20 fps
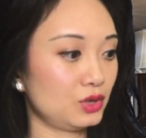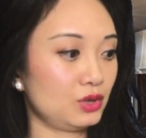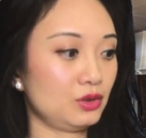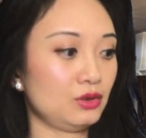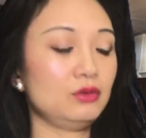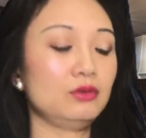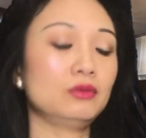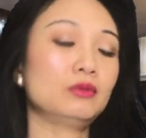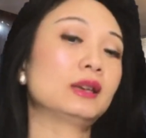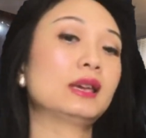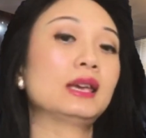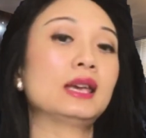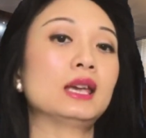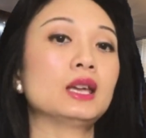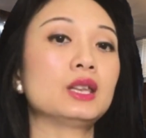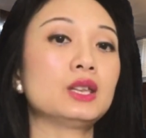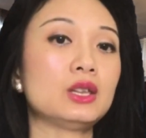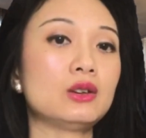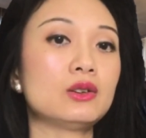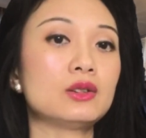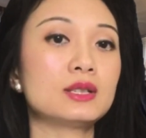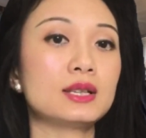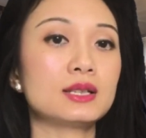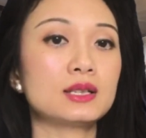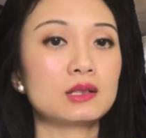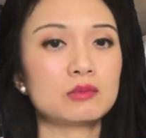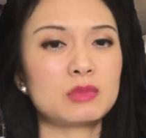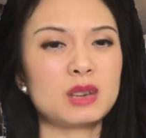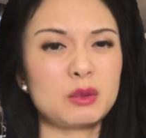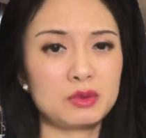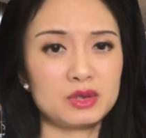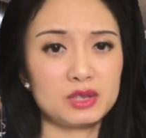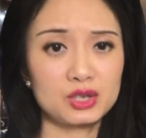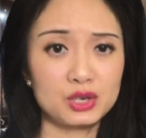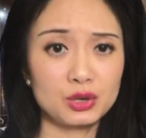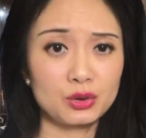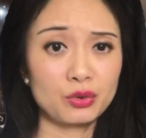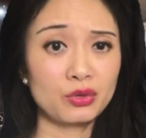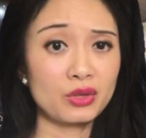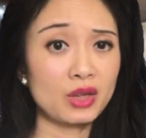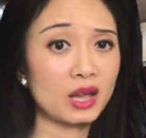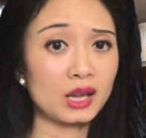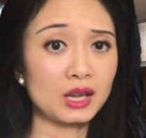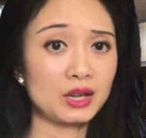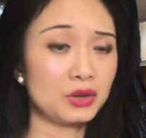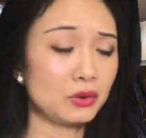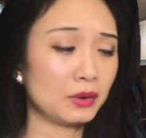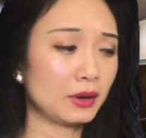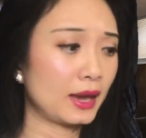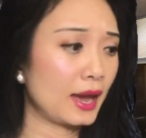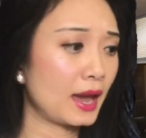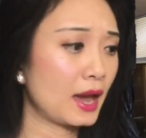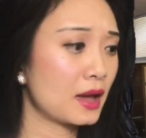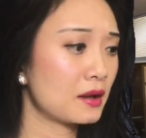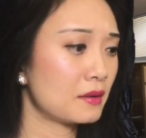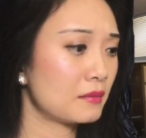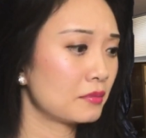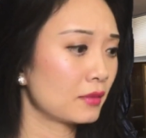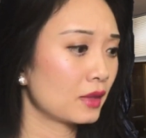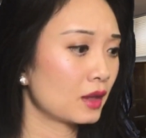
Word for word: you can use it sometimes it's too thick and you can't